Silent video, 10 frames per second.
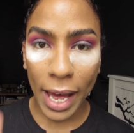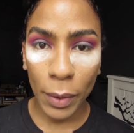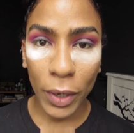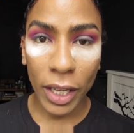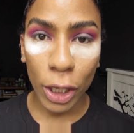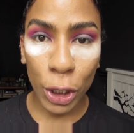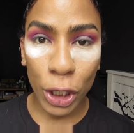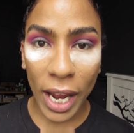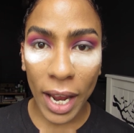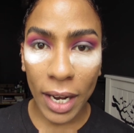add one of the
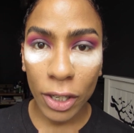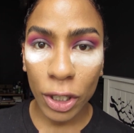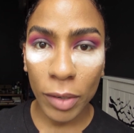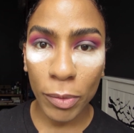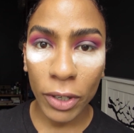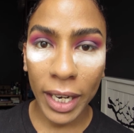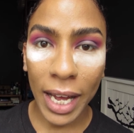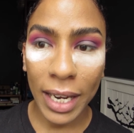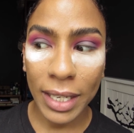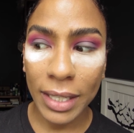shade shimmery
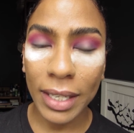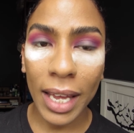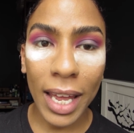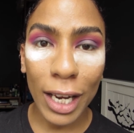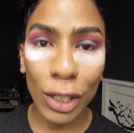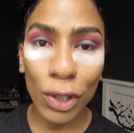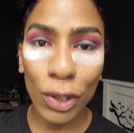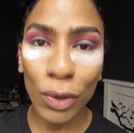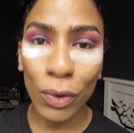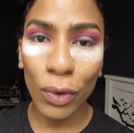colors
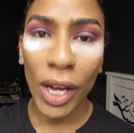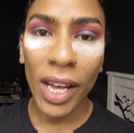into